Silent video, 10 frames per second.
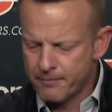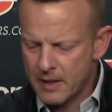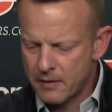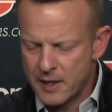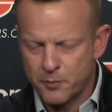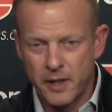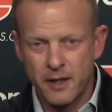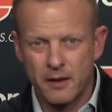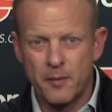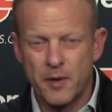that's playing a
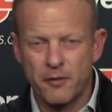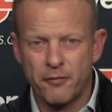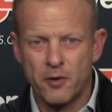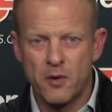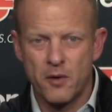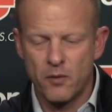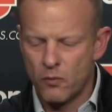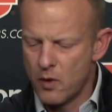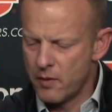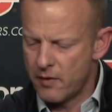lot better football than
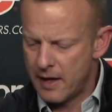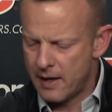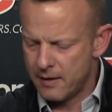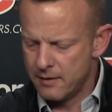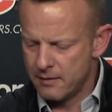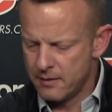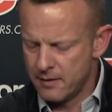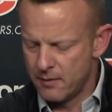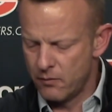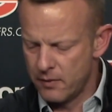what we've had,
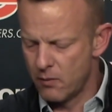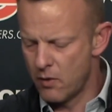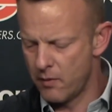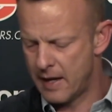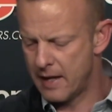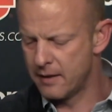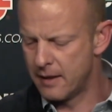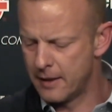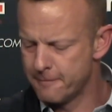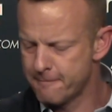than what we had
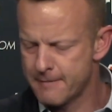done